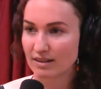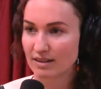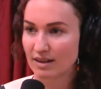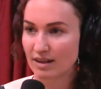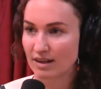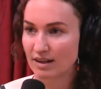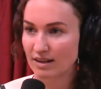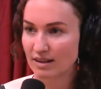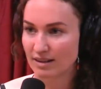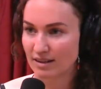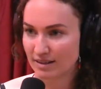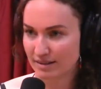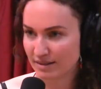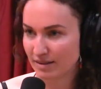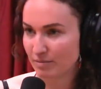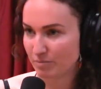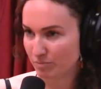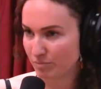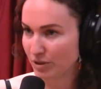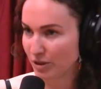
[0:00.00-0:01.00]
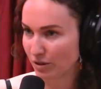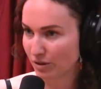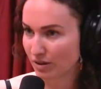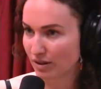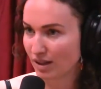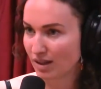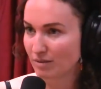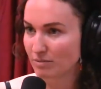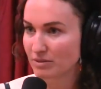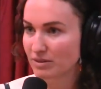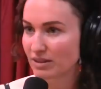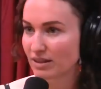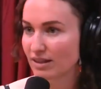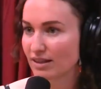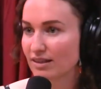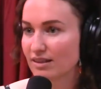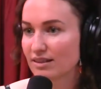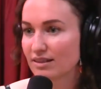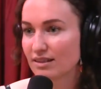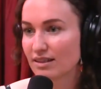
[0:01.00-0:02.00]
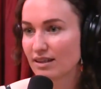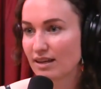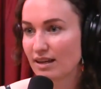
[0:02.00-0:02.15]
a you know club to